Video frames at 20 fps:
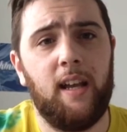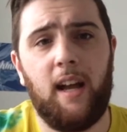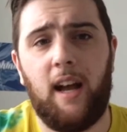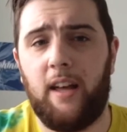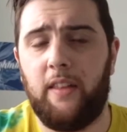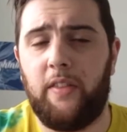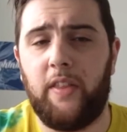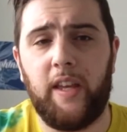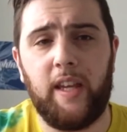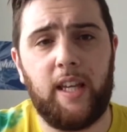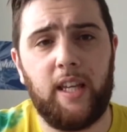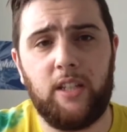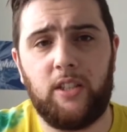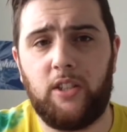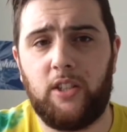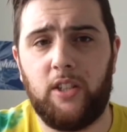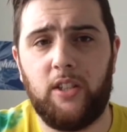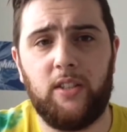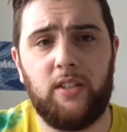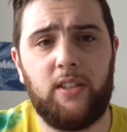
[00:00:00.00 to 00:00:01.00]
I think
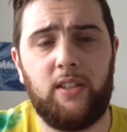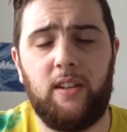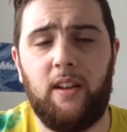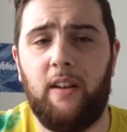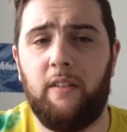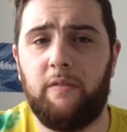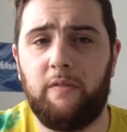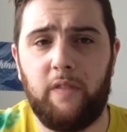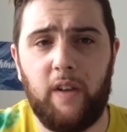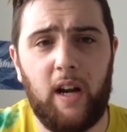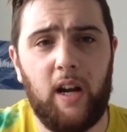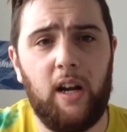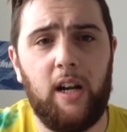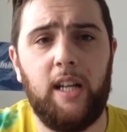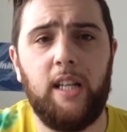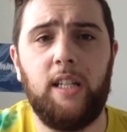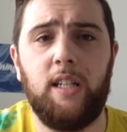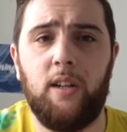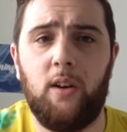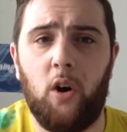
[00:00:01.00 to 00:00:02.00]
it's just a
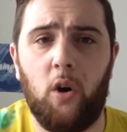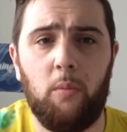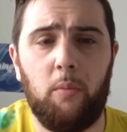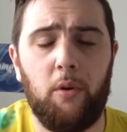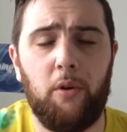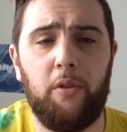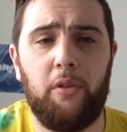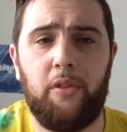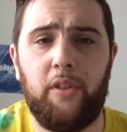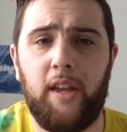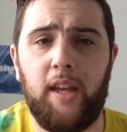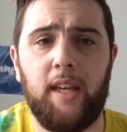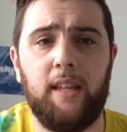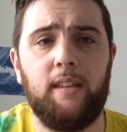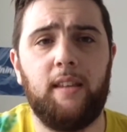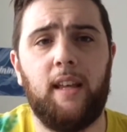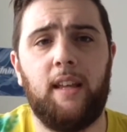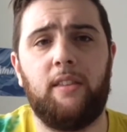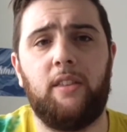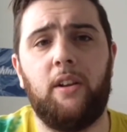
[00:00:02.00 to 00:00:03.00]
very noble
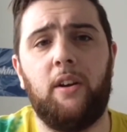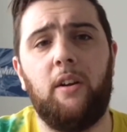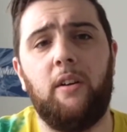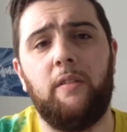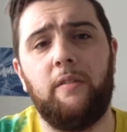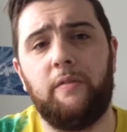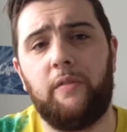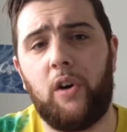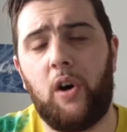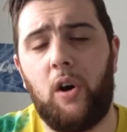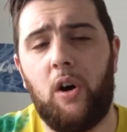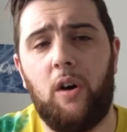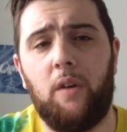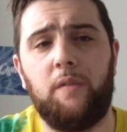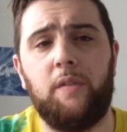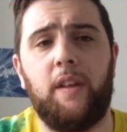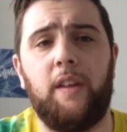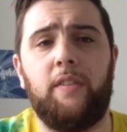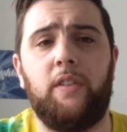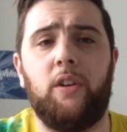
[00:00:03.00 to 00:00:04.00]
thing that they're
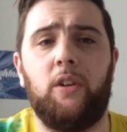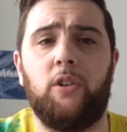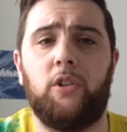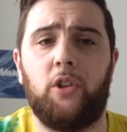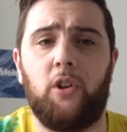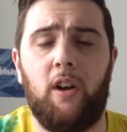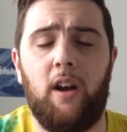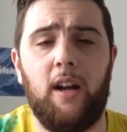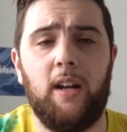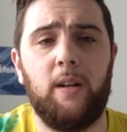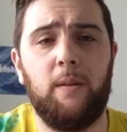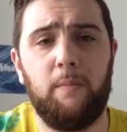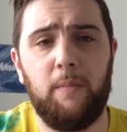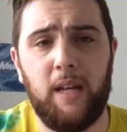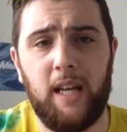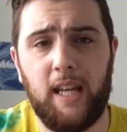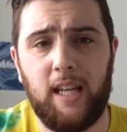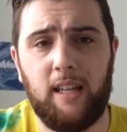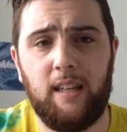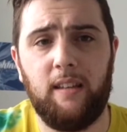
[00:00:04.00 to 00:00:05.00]
involved, that they're trying to
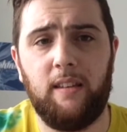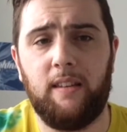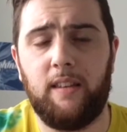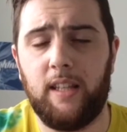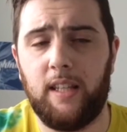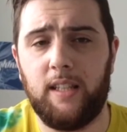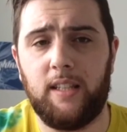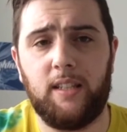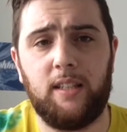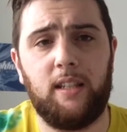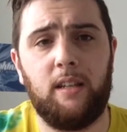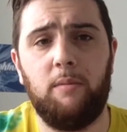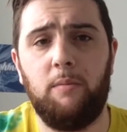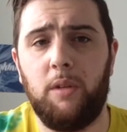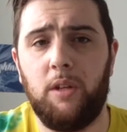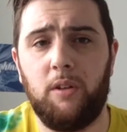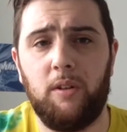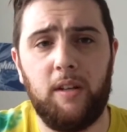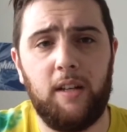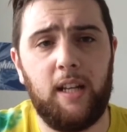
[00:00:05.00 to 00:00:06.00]
make this
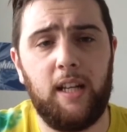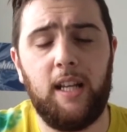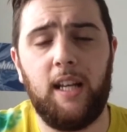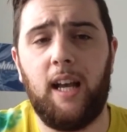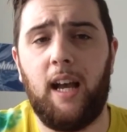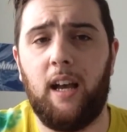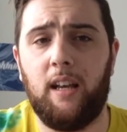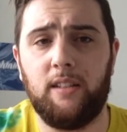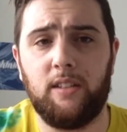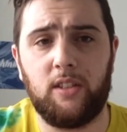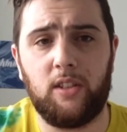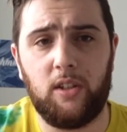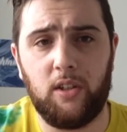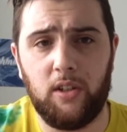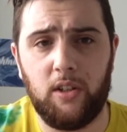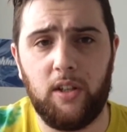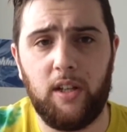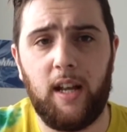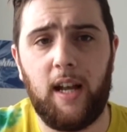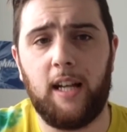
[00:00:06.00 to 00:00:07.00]
community as
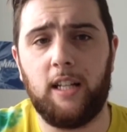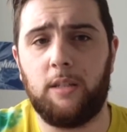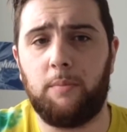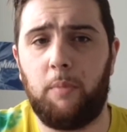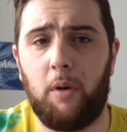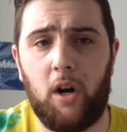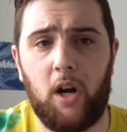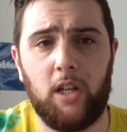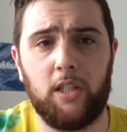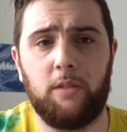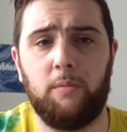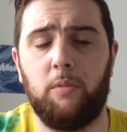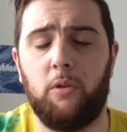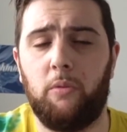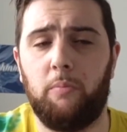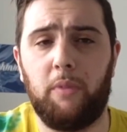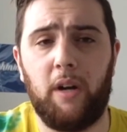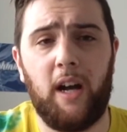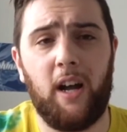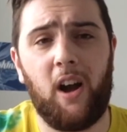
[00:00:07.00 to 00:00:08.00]
good as
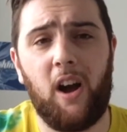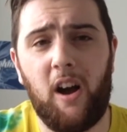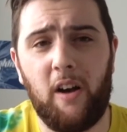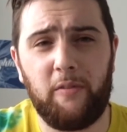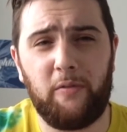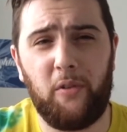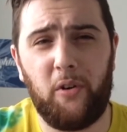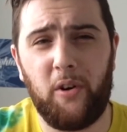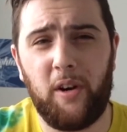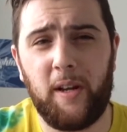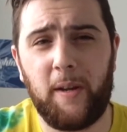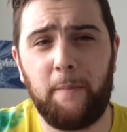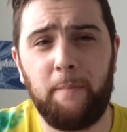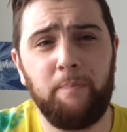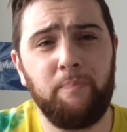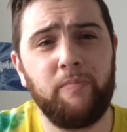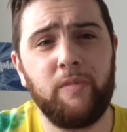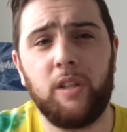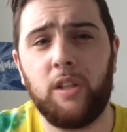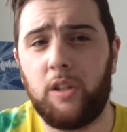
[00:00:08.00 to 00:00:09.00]
possible by offering
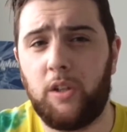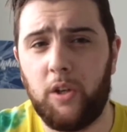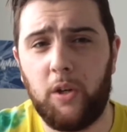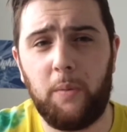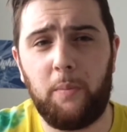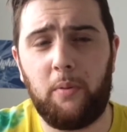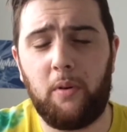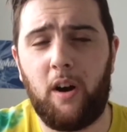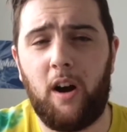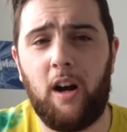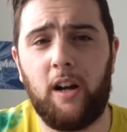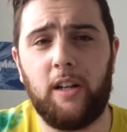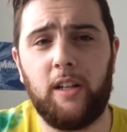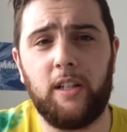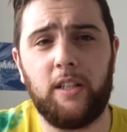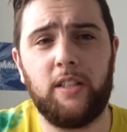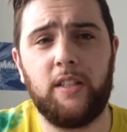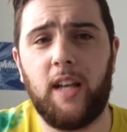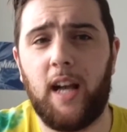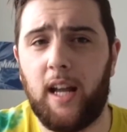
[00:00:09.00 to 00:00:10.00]
good
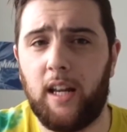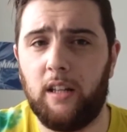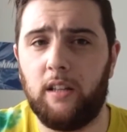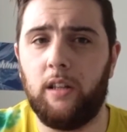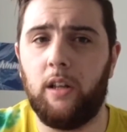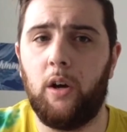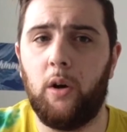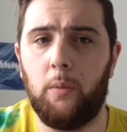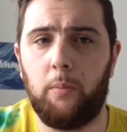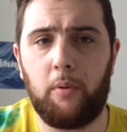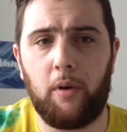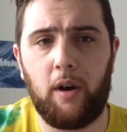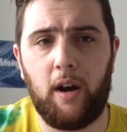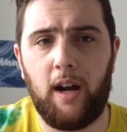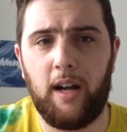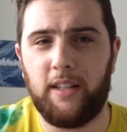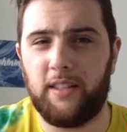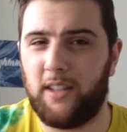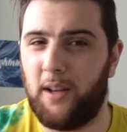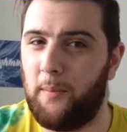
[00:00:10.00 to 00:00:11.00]
products at a low
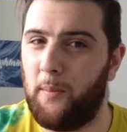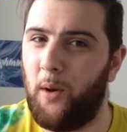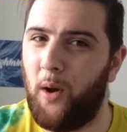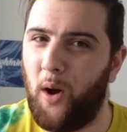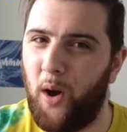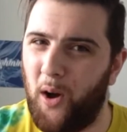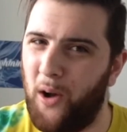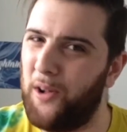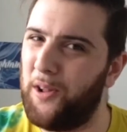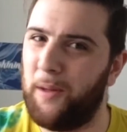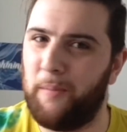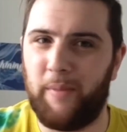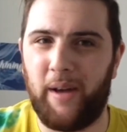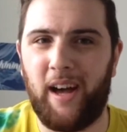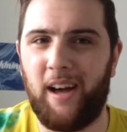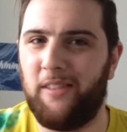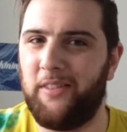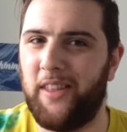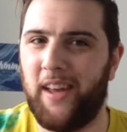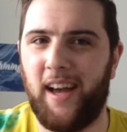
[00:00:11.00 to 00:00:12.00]
price. I'm all
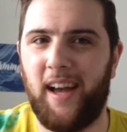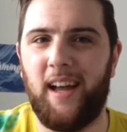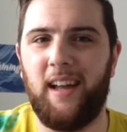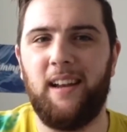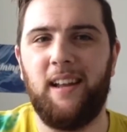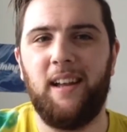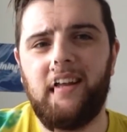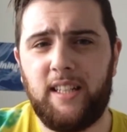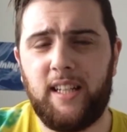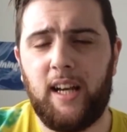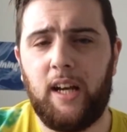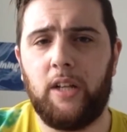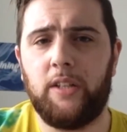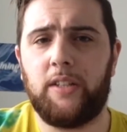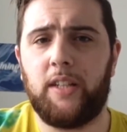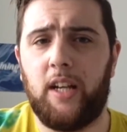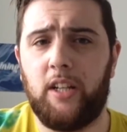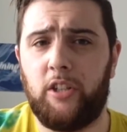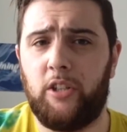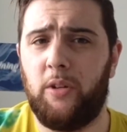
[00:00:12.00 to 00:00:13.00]
about that. Details
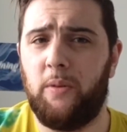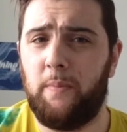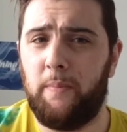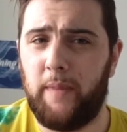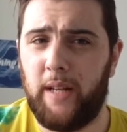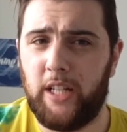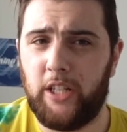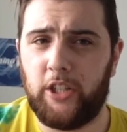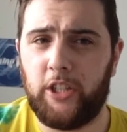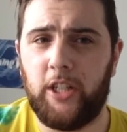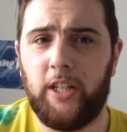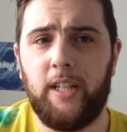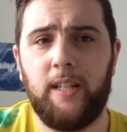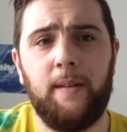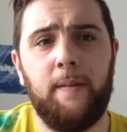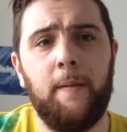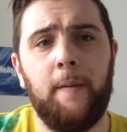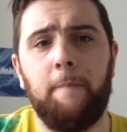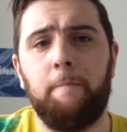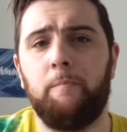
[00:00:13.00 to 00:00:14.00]
I should mention.